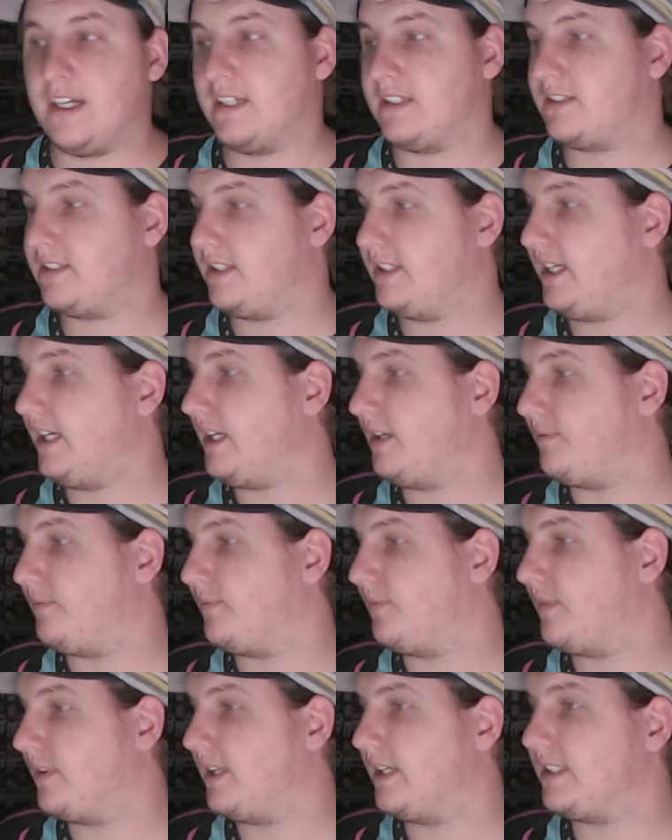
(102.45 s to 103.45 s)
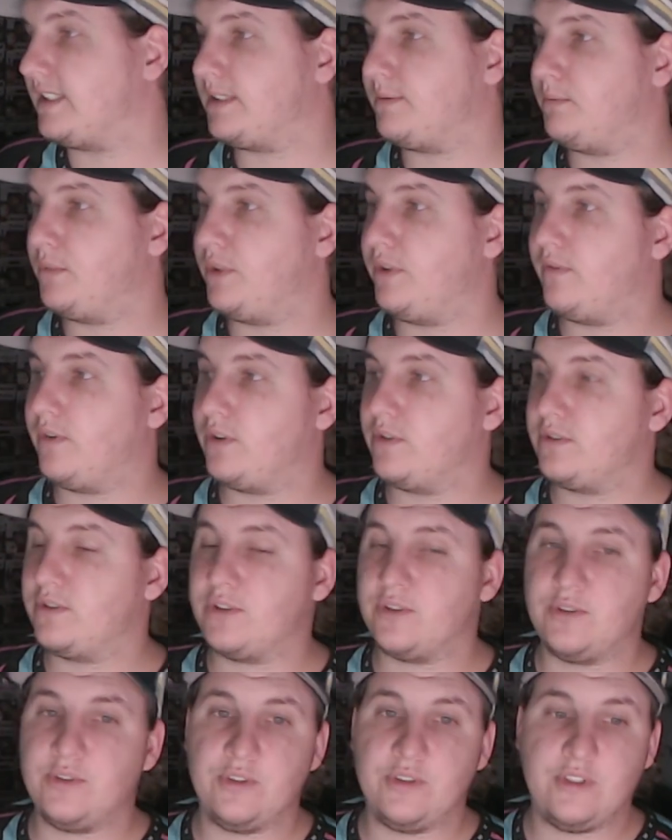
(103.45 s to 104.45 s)
So yeah, let's move on
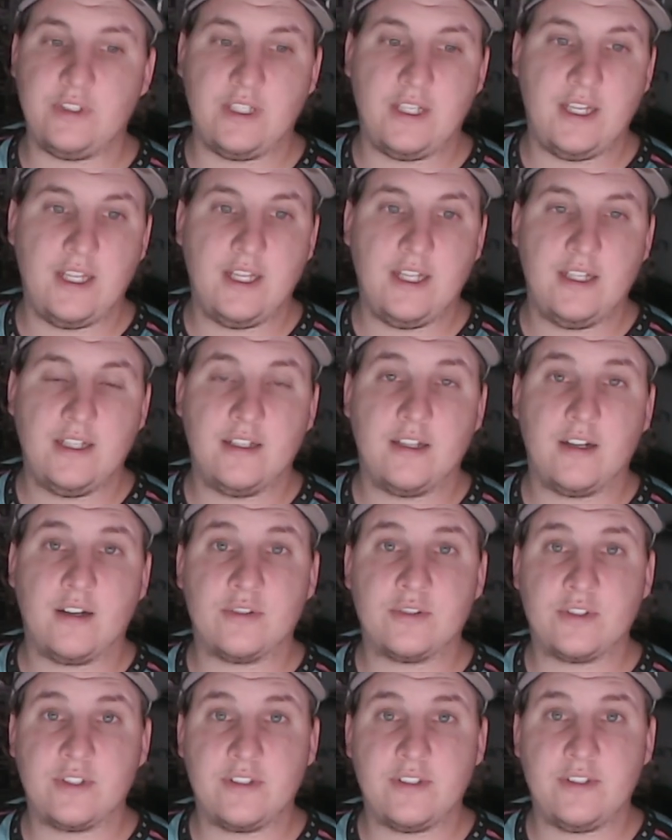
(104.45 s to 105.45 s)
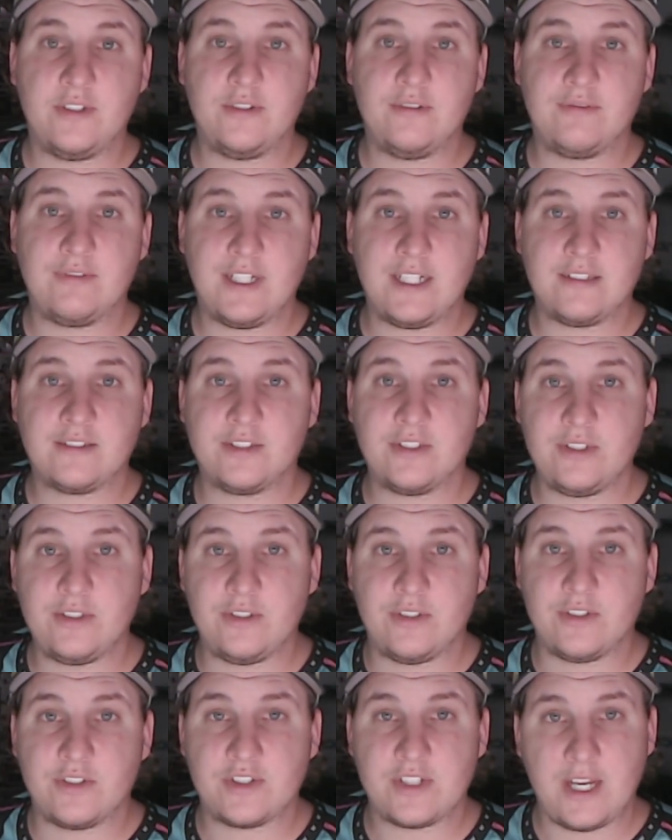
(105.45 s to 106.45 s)
to round two,
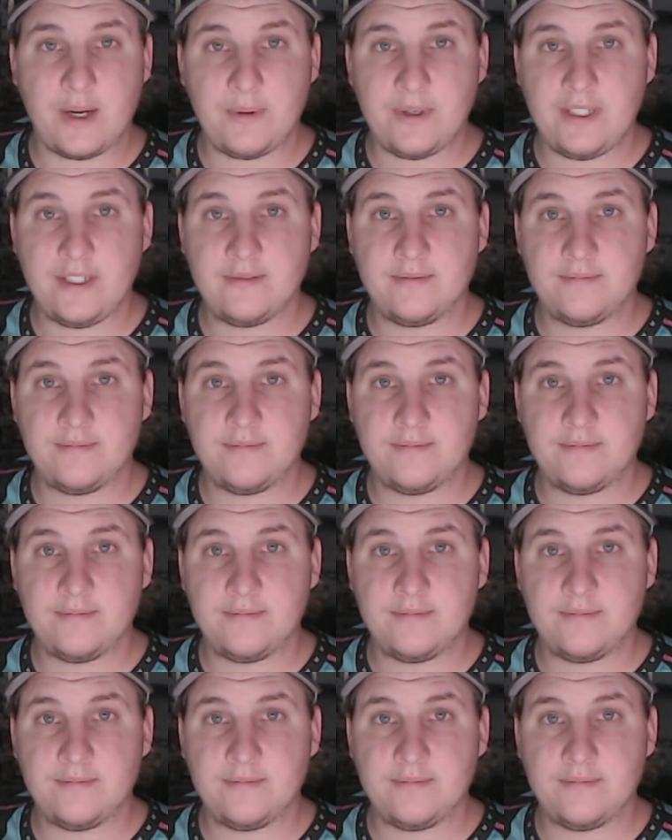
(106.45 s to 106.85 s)
shall we?